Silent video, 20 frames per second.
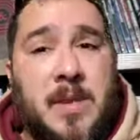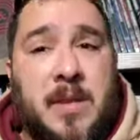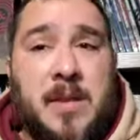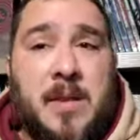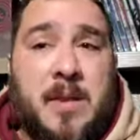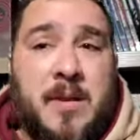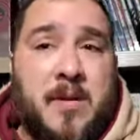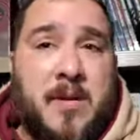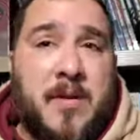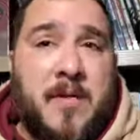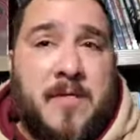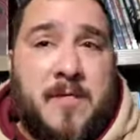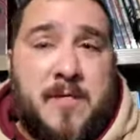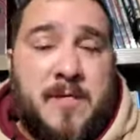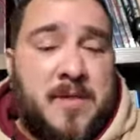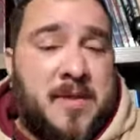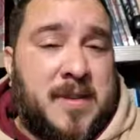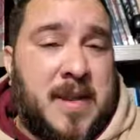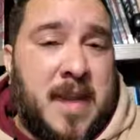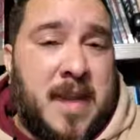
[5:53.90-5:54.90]
You know, if,
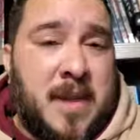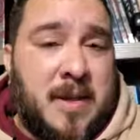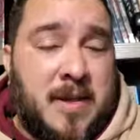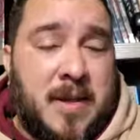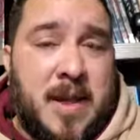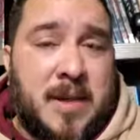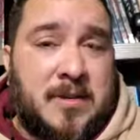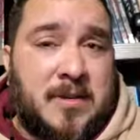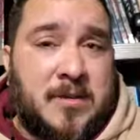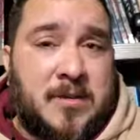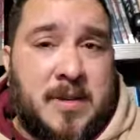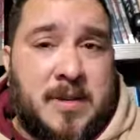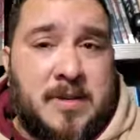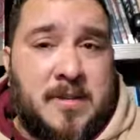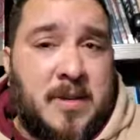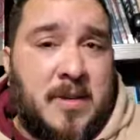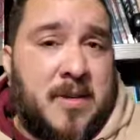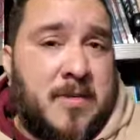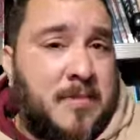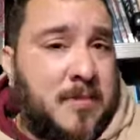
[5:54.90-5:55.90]
say, you guys are
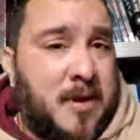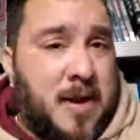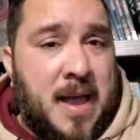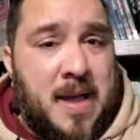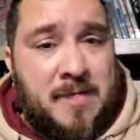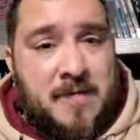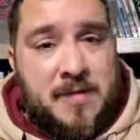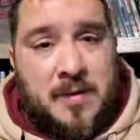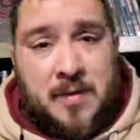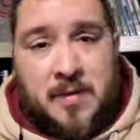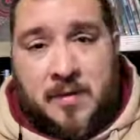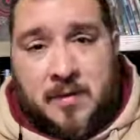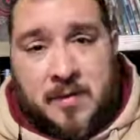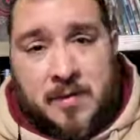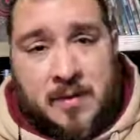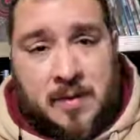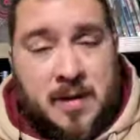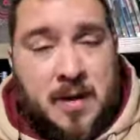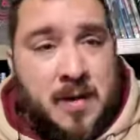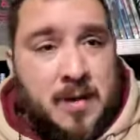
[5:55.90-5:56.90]
disarmed or have to
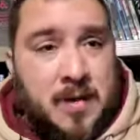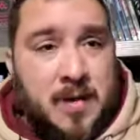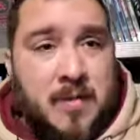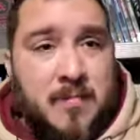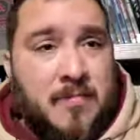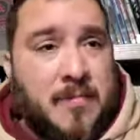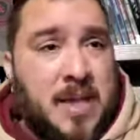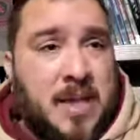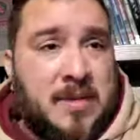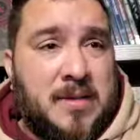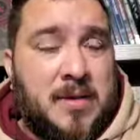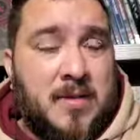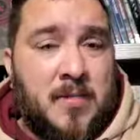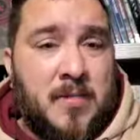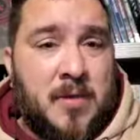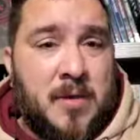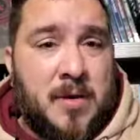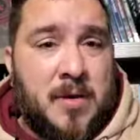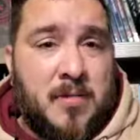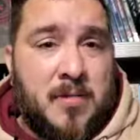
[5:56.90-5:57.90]
go and meet
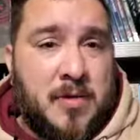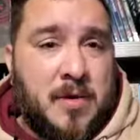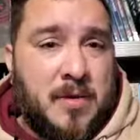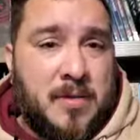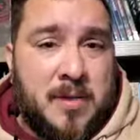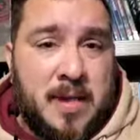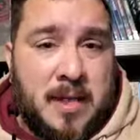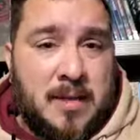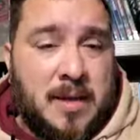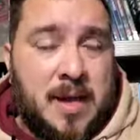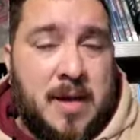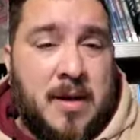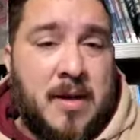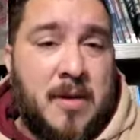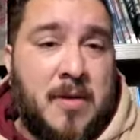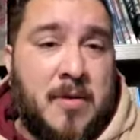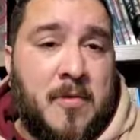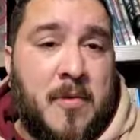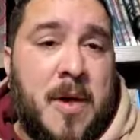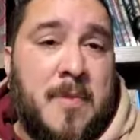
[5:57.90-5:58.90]
someone where they take
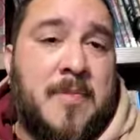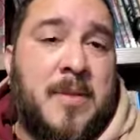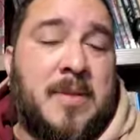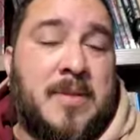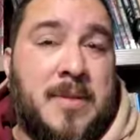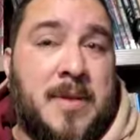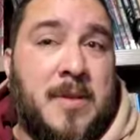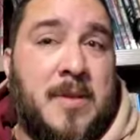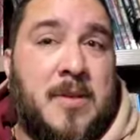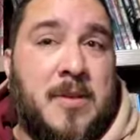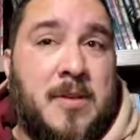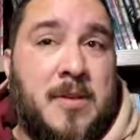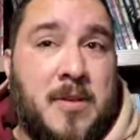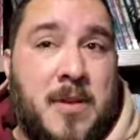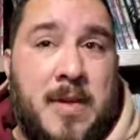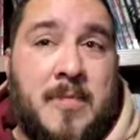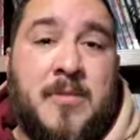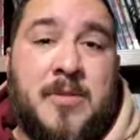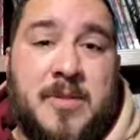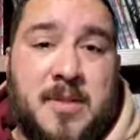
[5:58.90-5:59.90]
all your weapons,
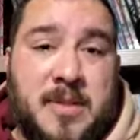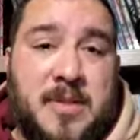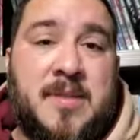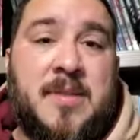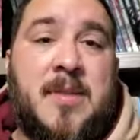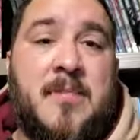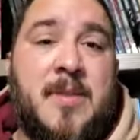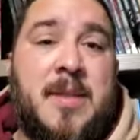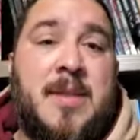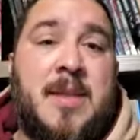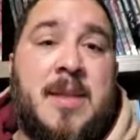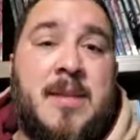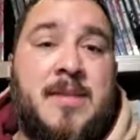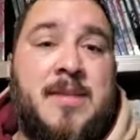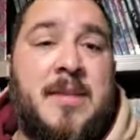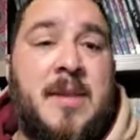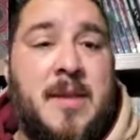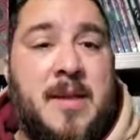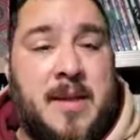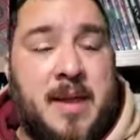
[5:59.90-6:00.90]
you're able to summon
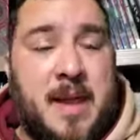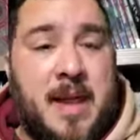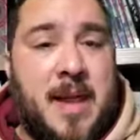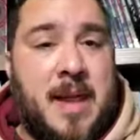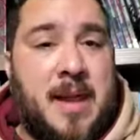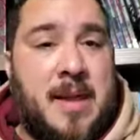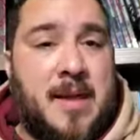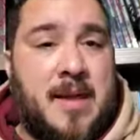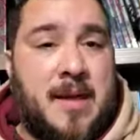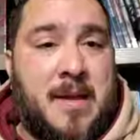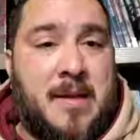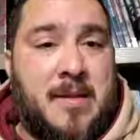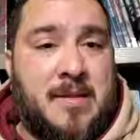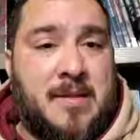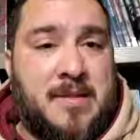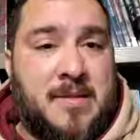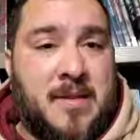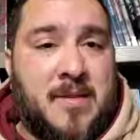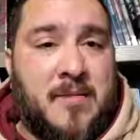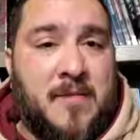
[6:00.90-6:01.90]
this and uh,
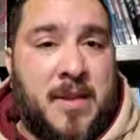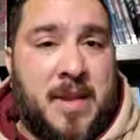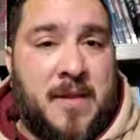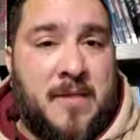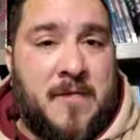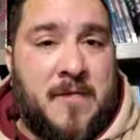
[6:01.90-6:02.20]
still be